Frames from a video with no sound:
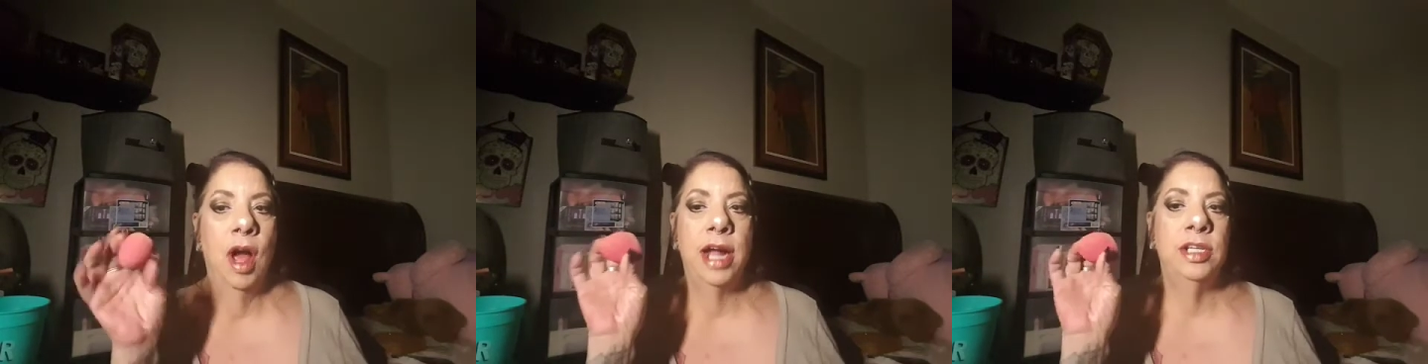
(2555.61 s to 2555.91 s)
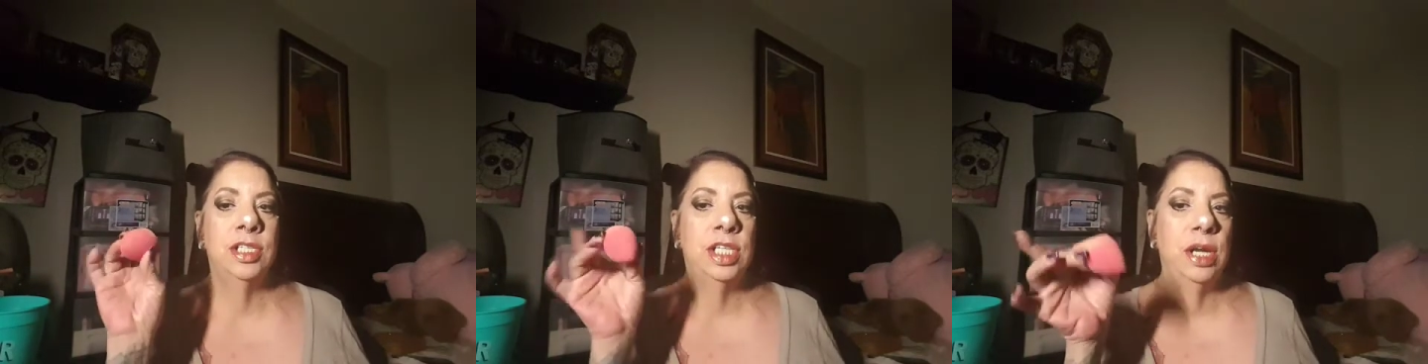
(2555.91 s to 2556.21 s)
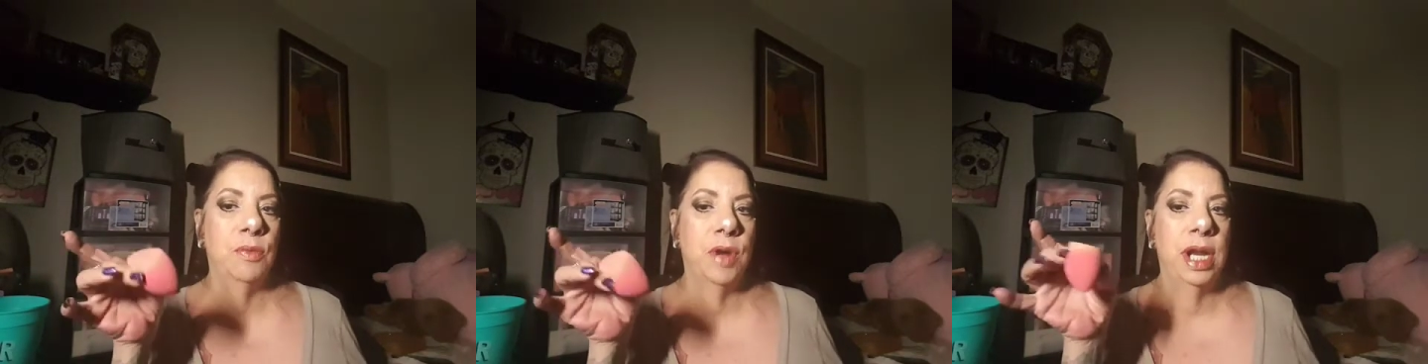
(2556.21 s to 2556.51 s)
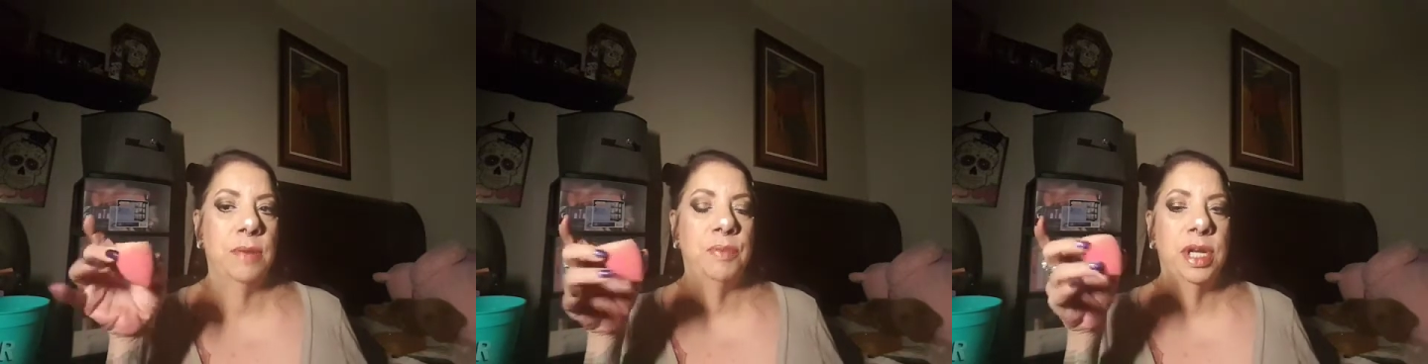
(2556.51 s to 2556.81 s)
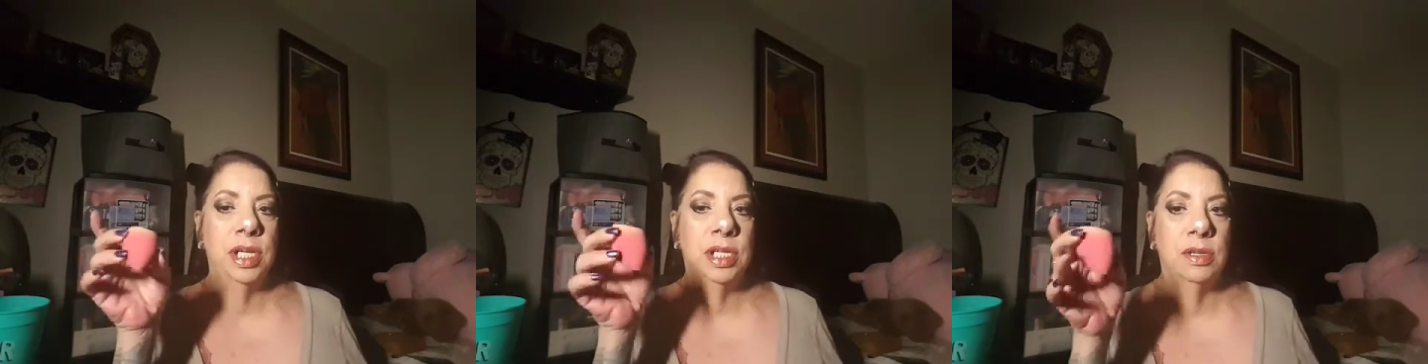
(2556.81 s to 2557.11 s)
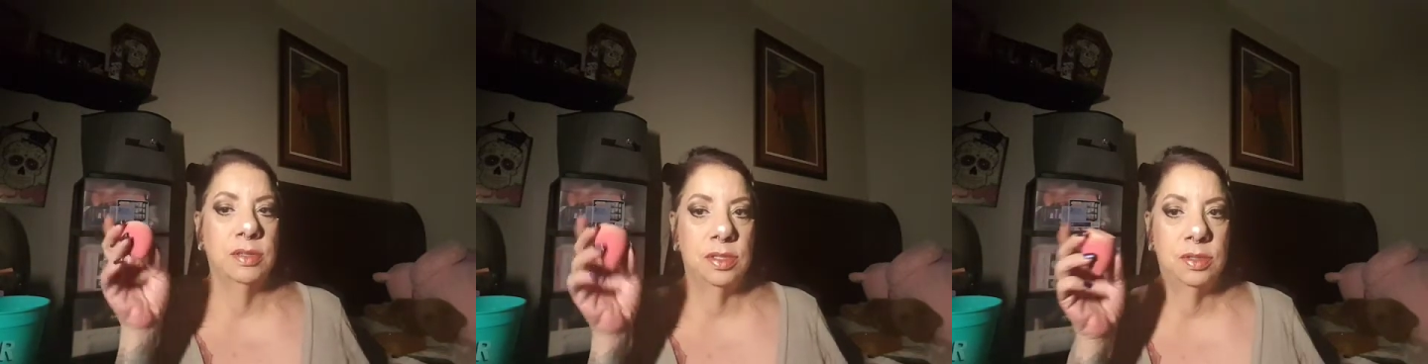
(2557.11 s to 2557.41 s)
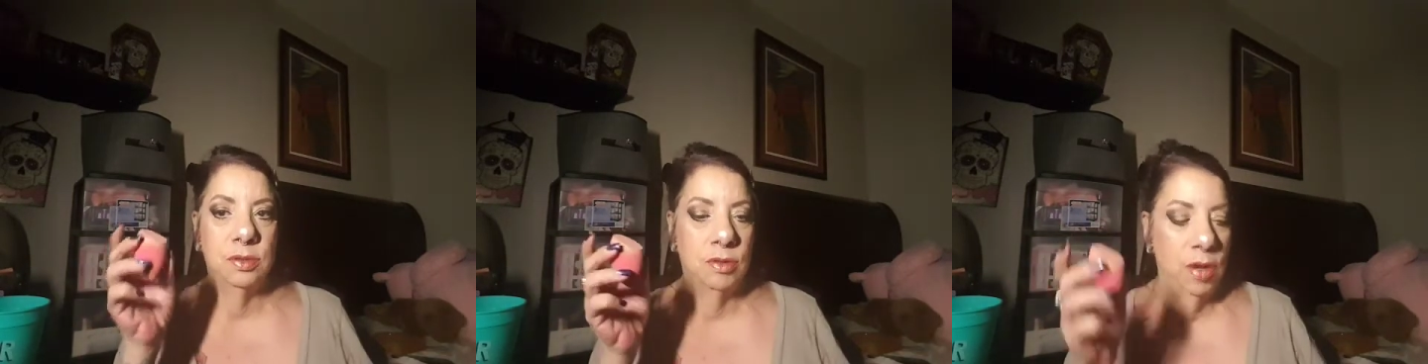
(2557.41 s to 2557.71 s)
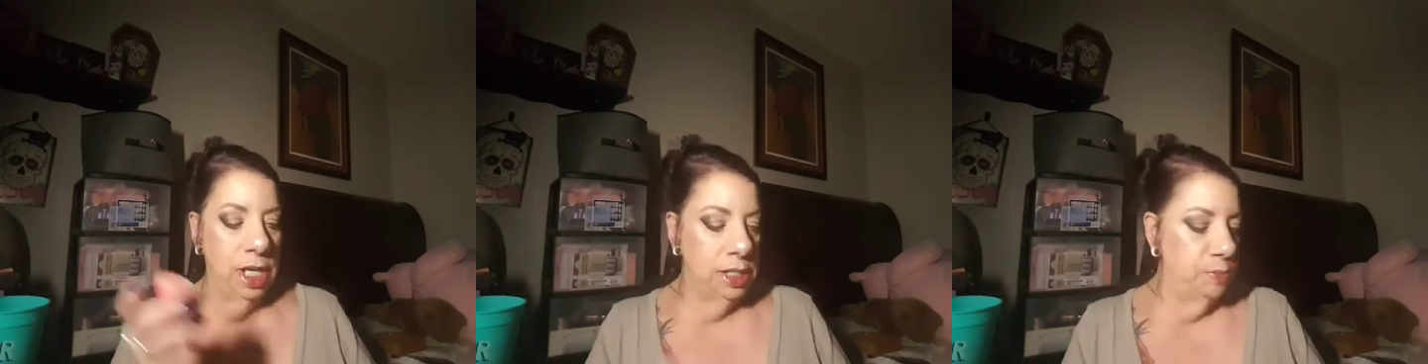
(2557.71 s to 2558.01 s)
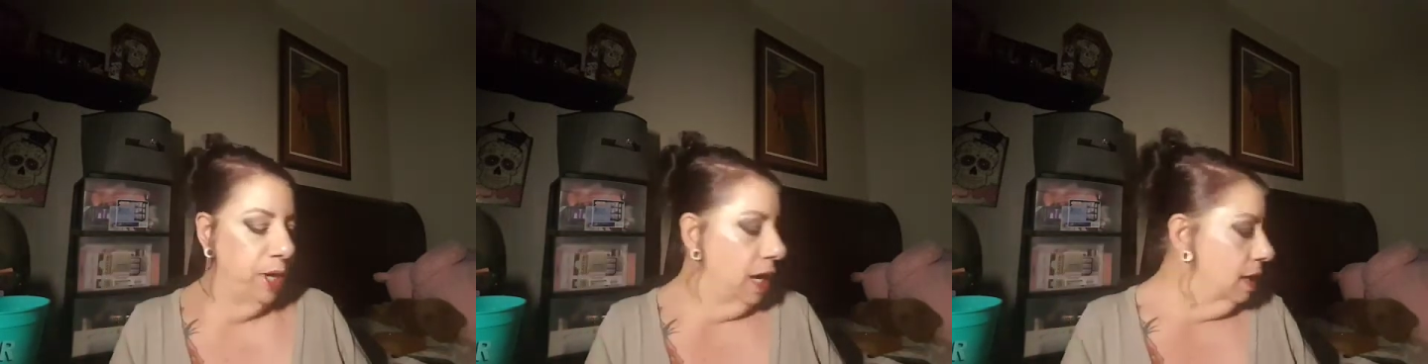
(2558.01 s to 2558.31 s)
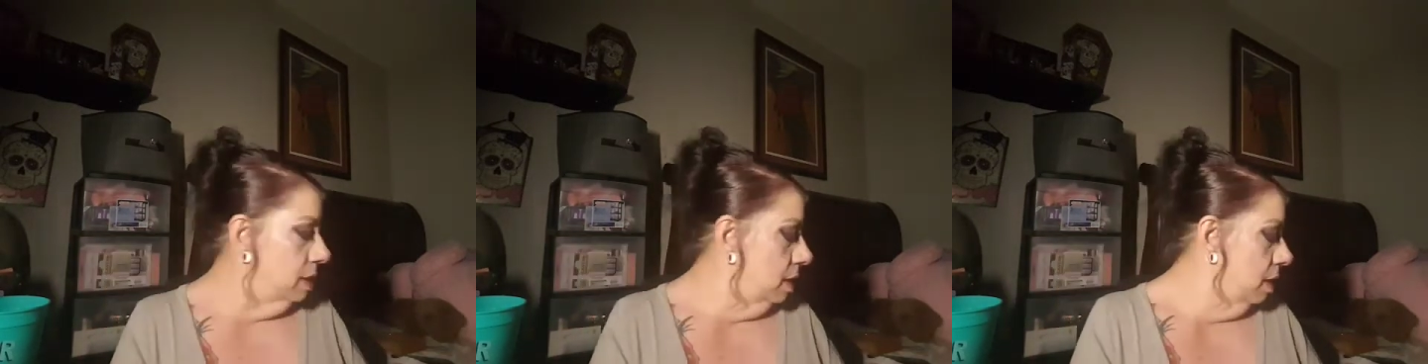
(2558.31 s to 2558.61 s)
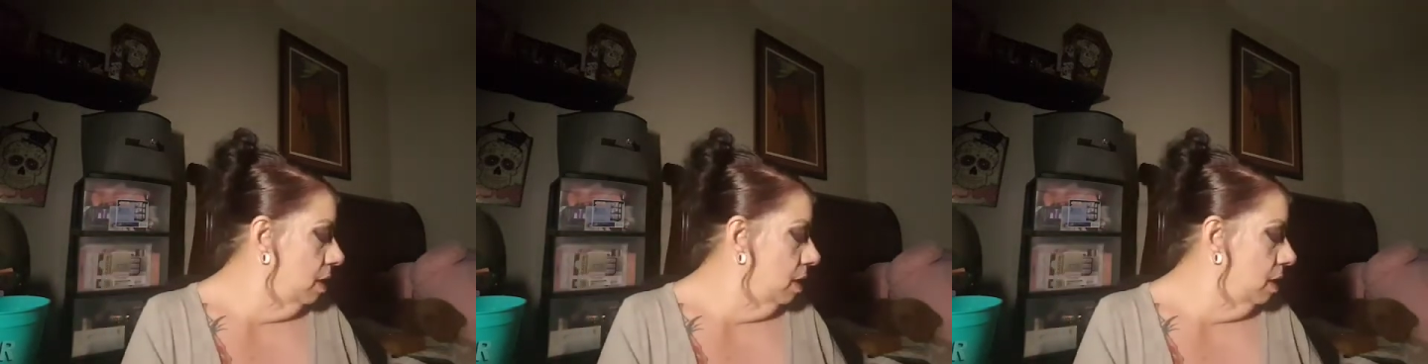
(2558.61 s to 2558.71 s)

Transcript: I just didn't wet it, but it does expand.